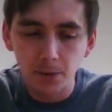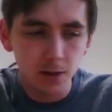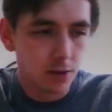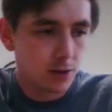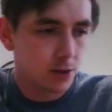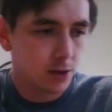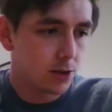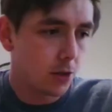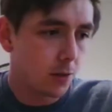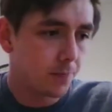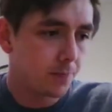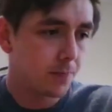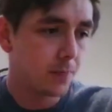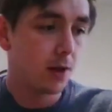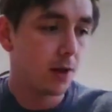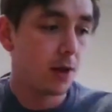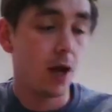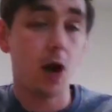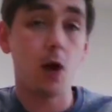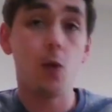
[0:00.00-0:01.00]
So
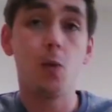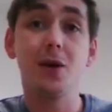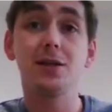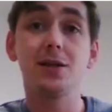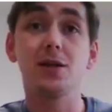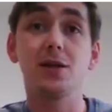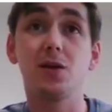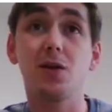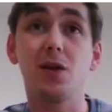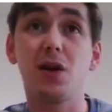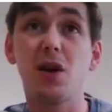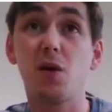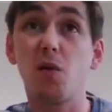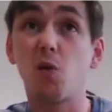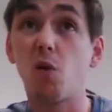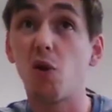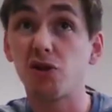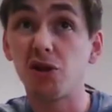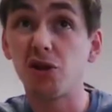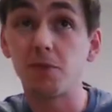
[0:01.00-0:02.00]
I went and
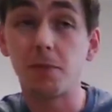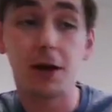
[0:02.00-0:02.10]
walked into